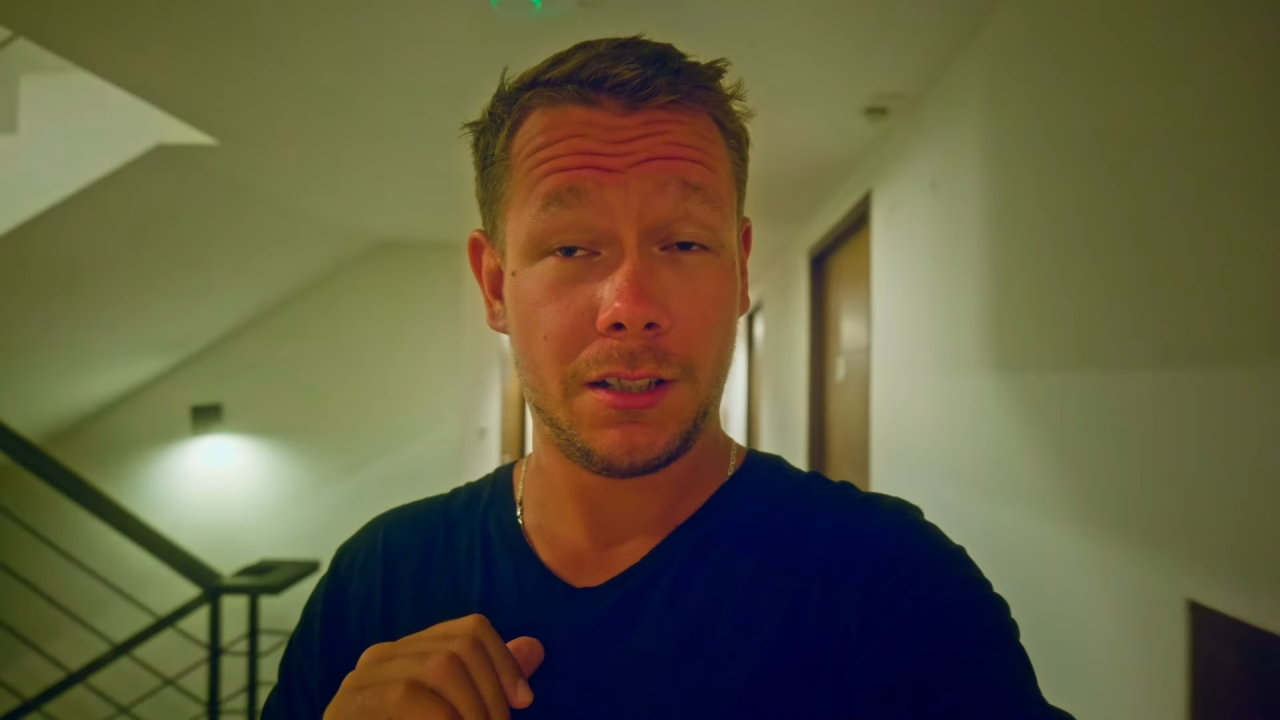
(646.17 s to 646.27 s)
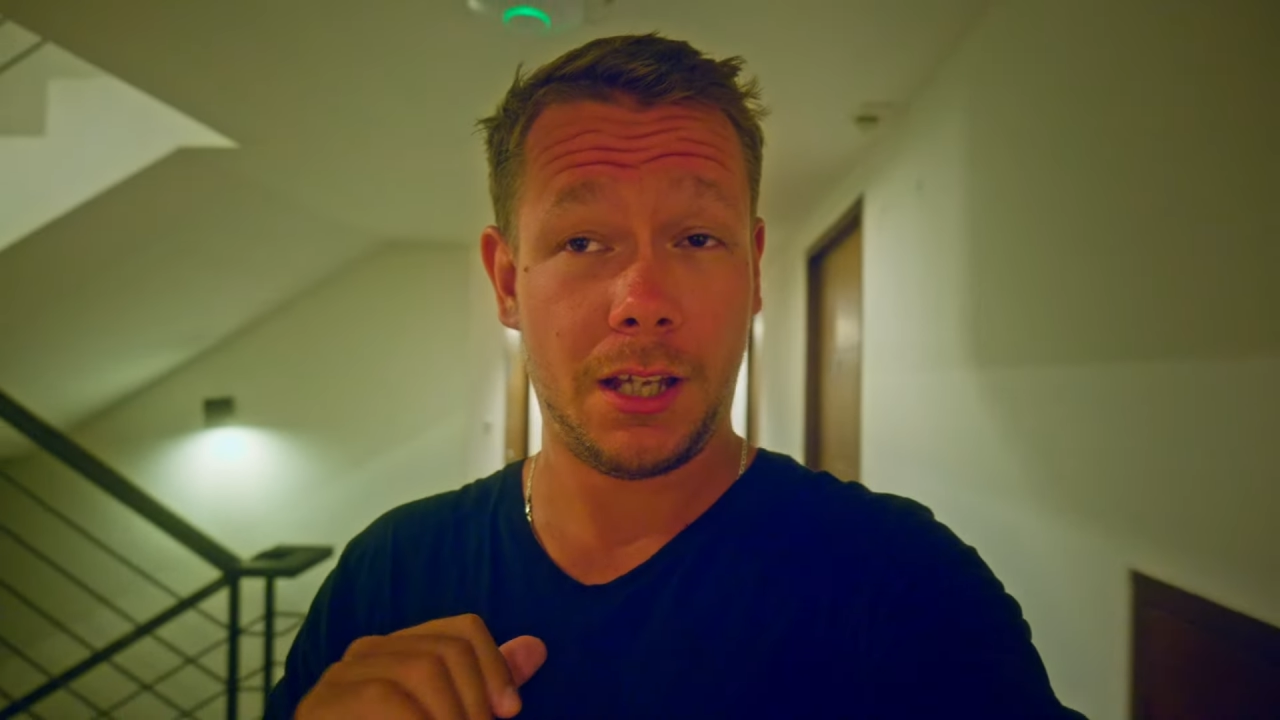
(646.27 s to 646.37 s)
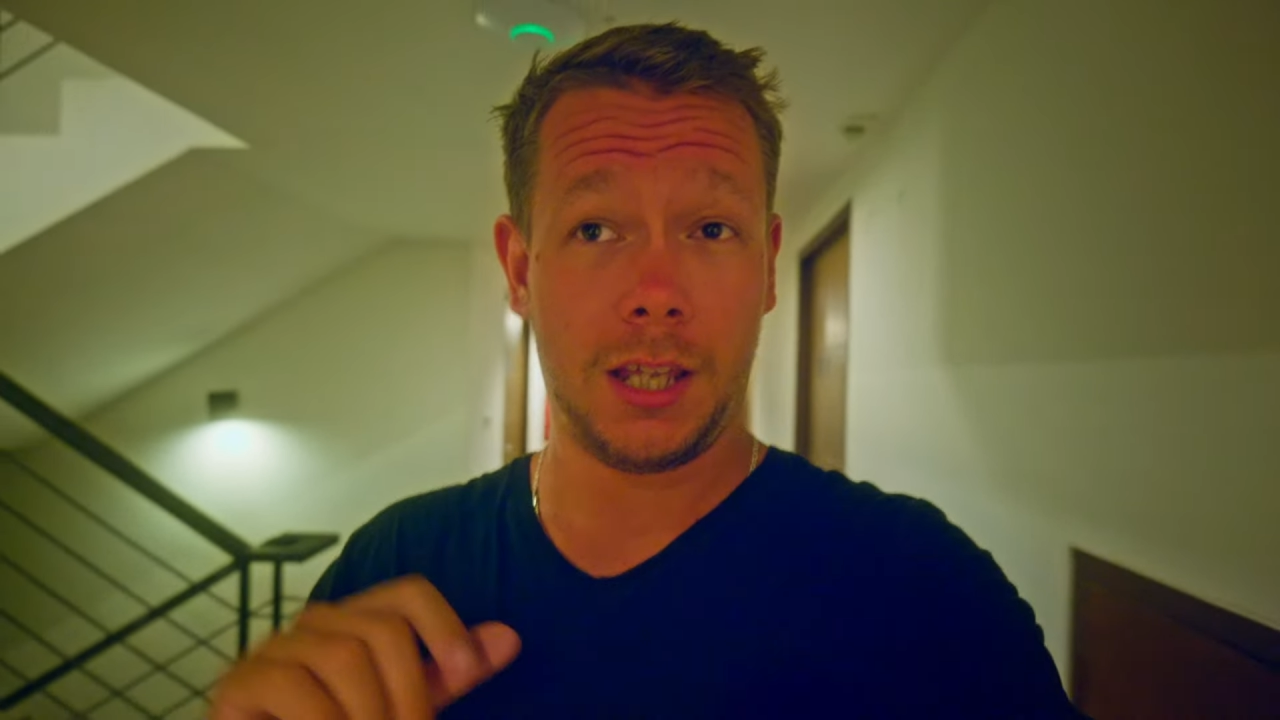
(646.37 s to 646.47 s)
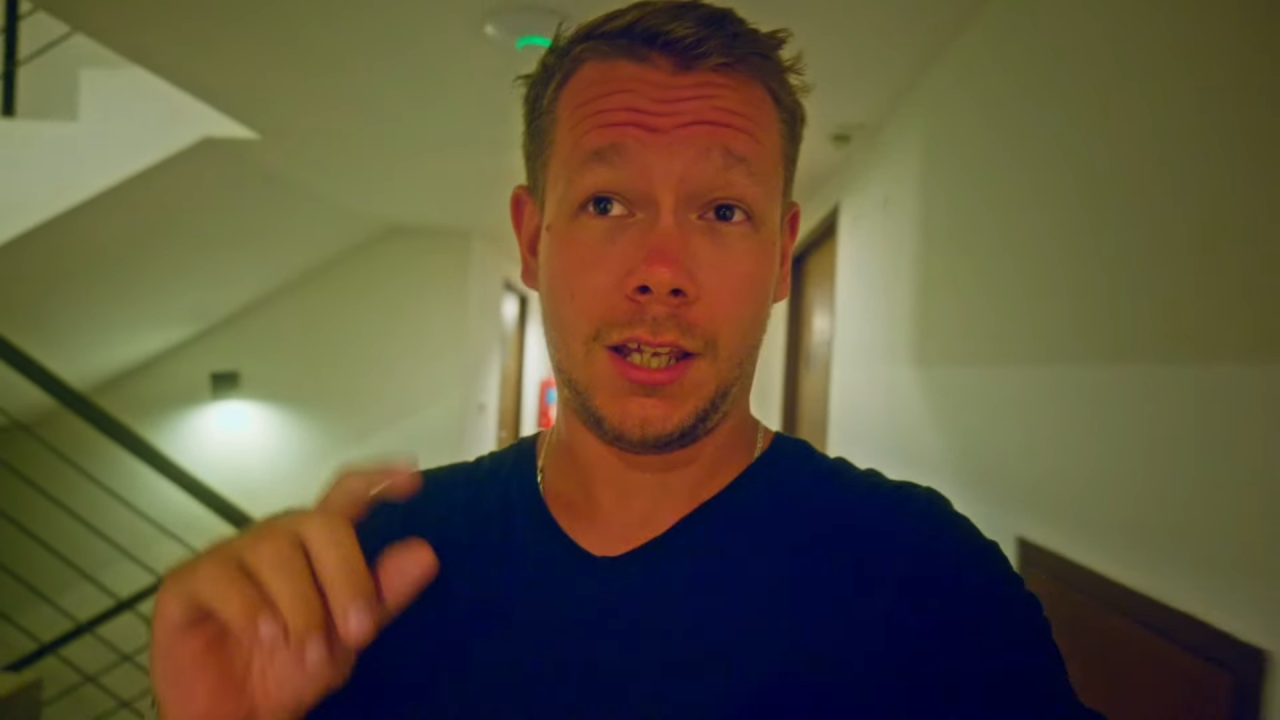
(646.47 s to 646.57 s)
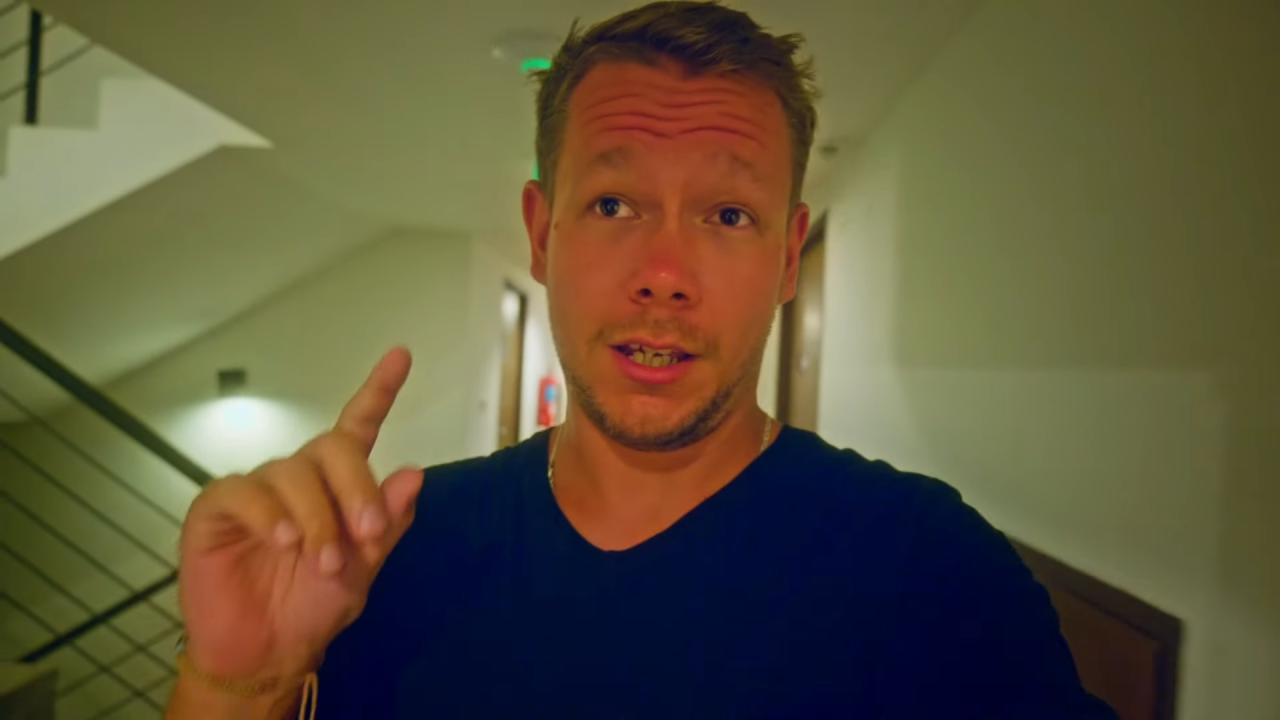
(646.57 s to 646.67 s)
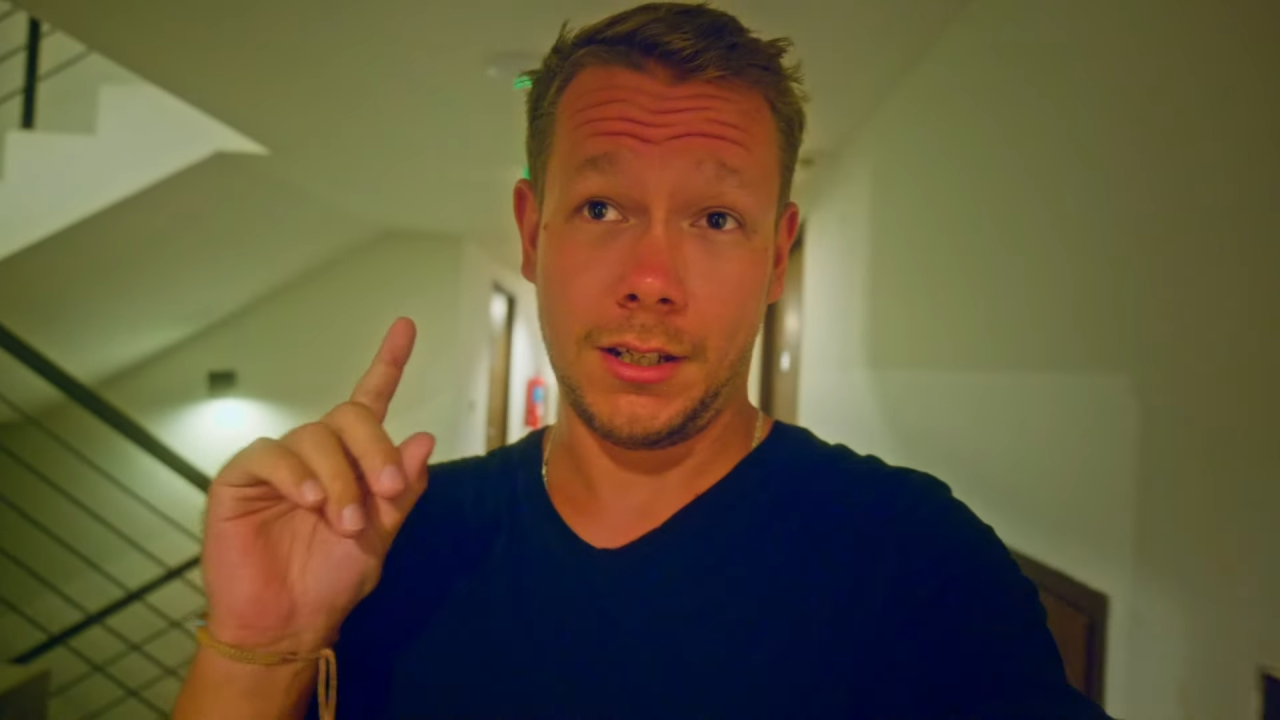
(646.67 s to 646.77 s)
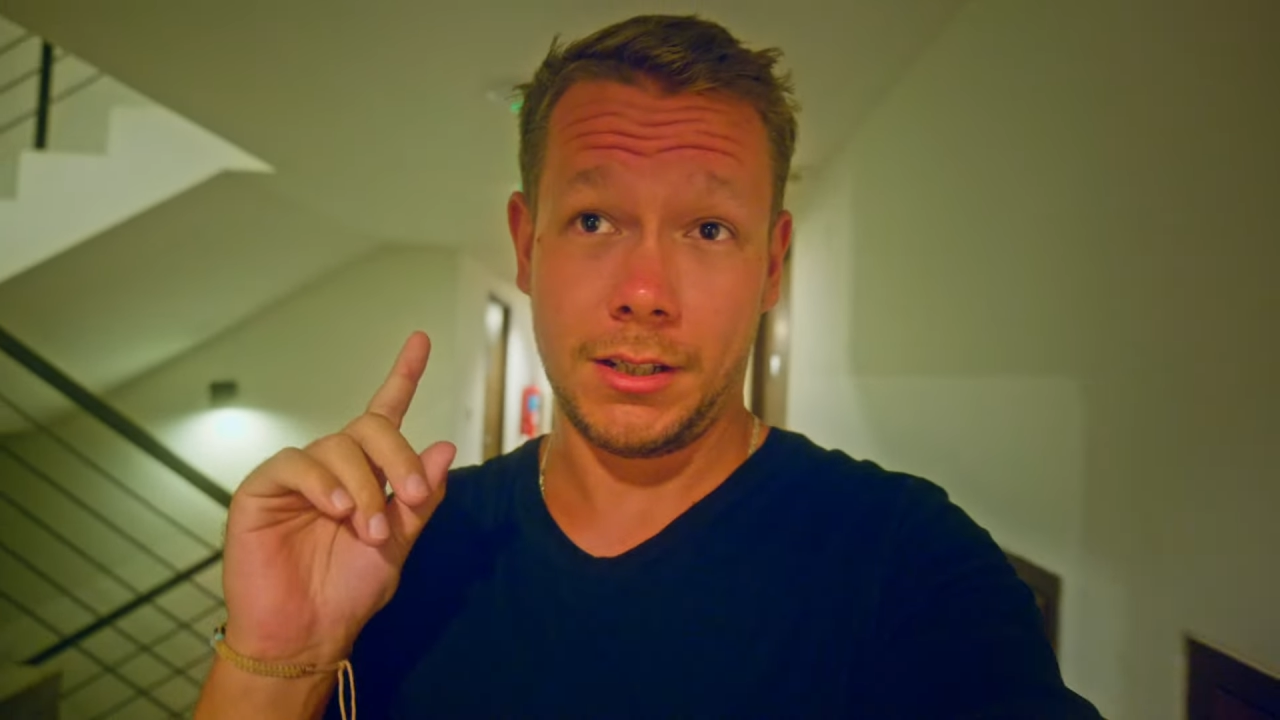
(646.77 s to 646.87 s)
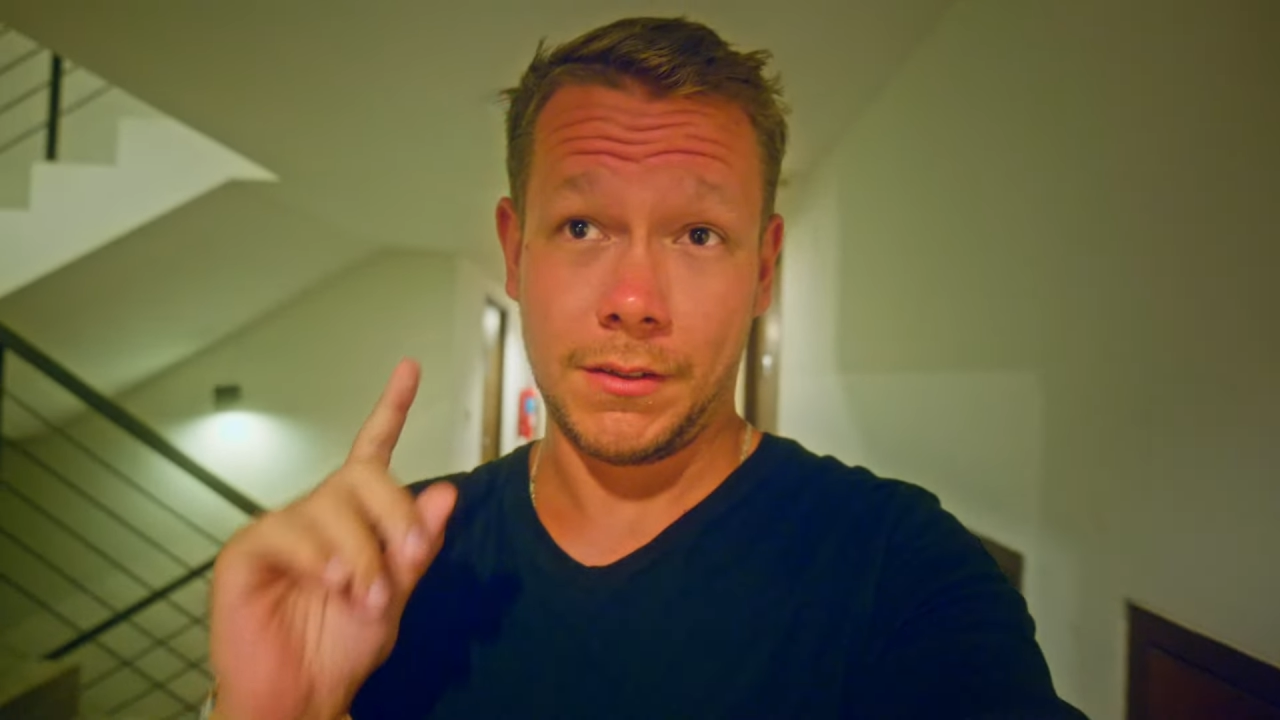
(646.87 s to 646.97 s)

and